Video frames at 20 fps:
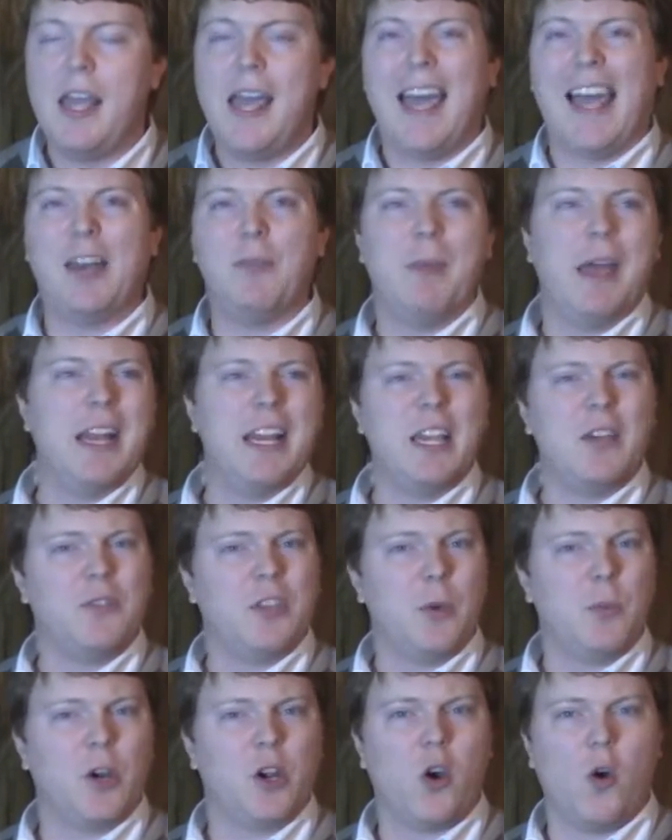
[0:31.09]
and many of
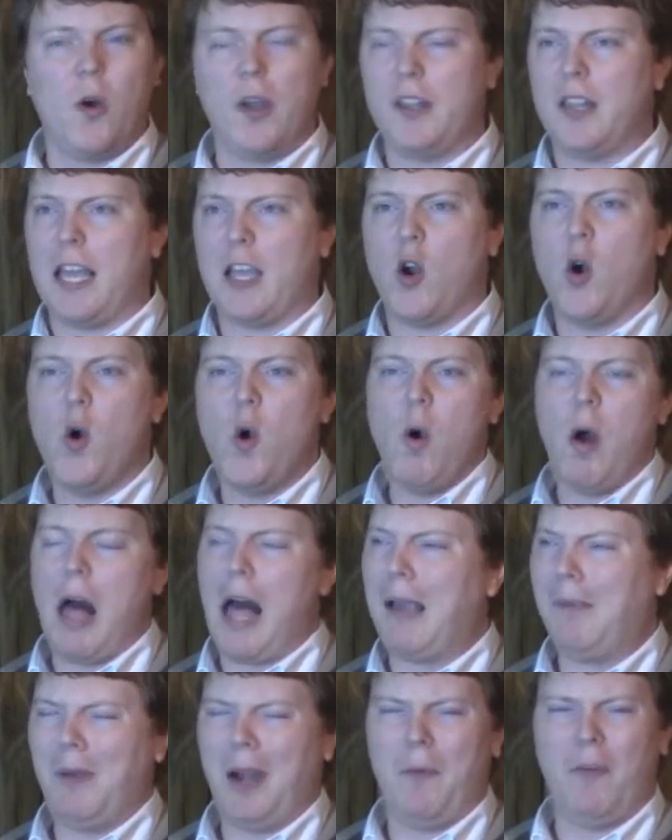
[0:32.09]
them were going like,
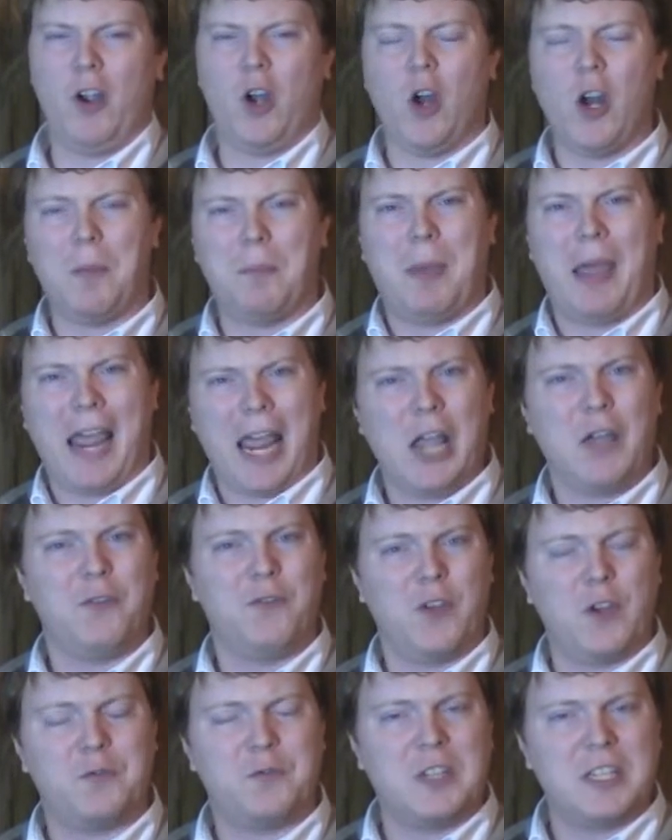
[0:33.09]
I'm never going to pay
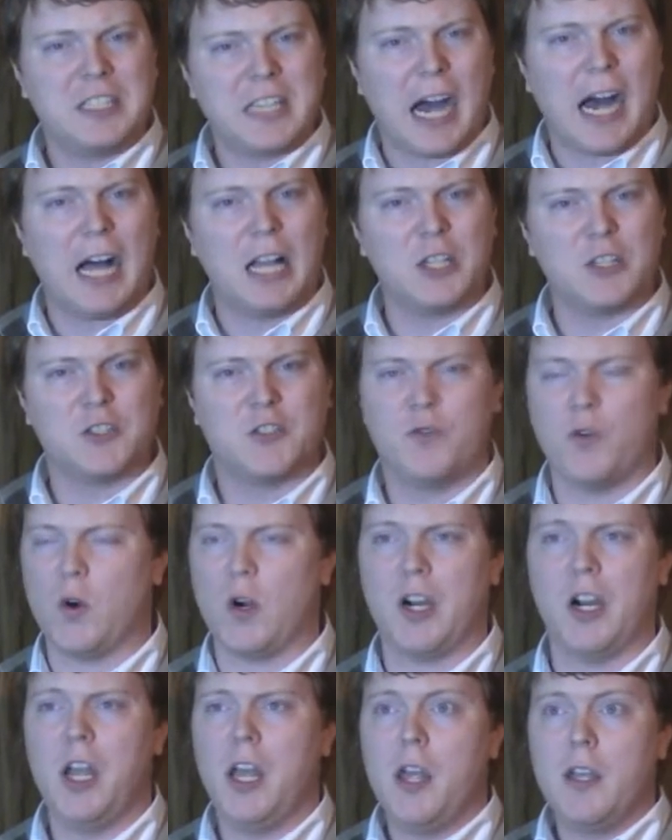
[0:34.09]
$50
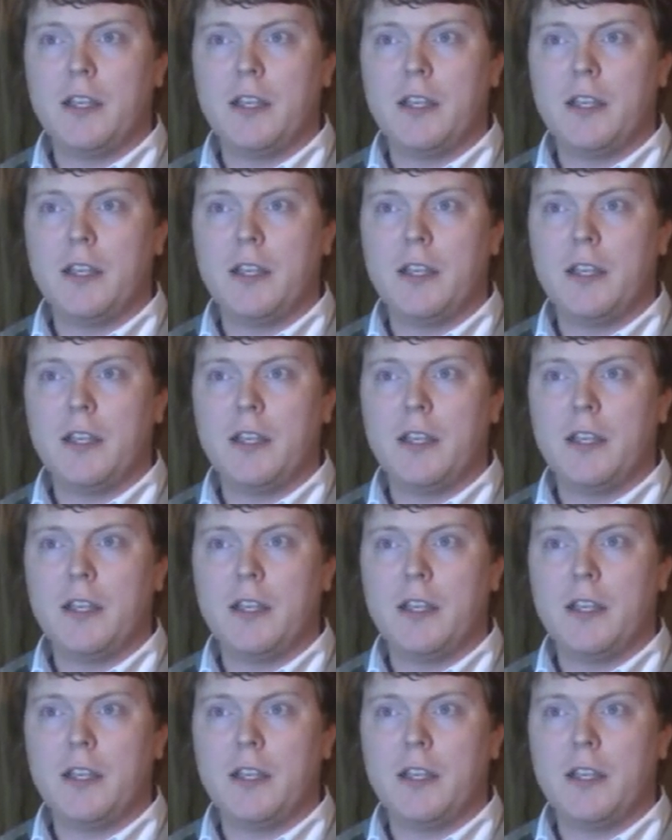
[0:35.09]
for